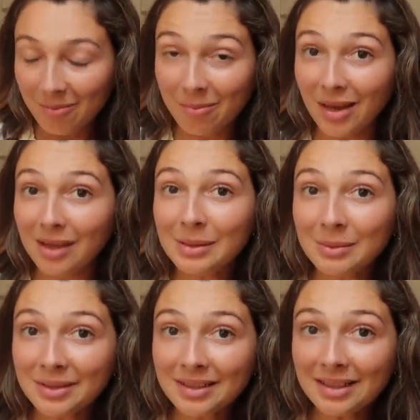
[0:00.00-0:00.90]
maybe
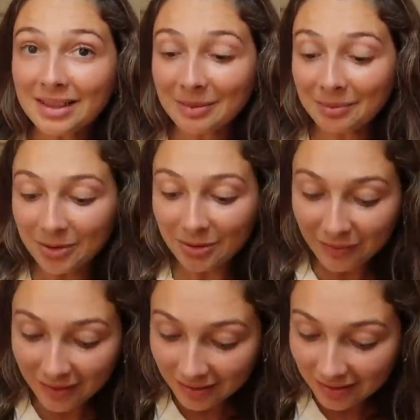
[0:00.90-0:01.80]
wanting to move
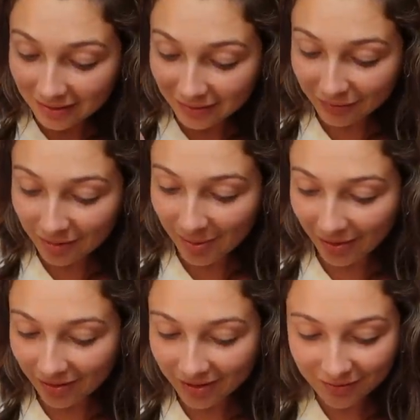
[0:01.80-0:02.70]
here for a
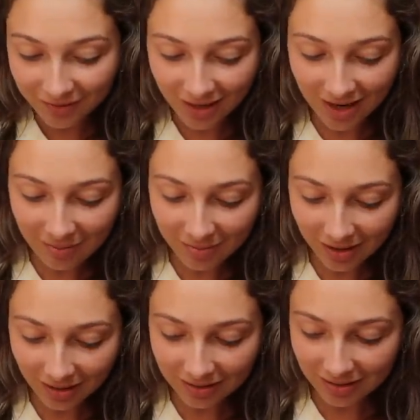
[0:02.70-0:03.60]
period of time
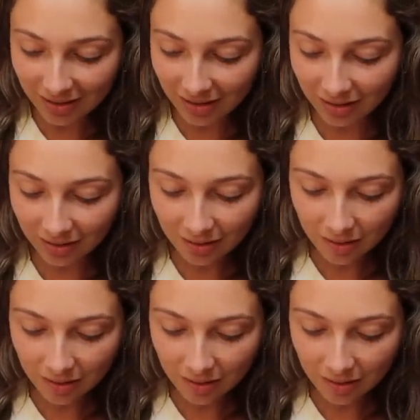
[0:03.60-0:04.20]
next year.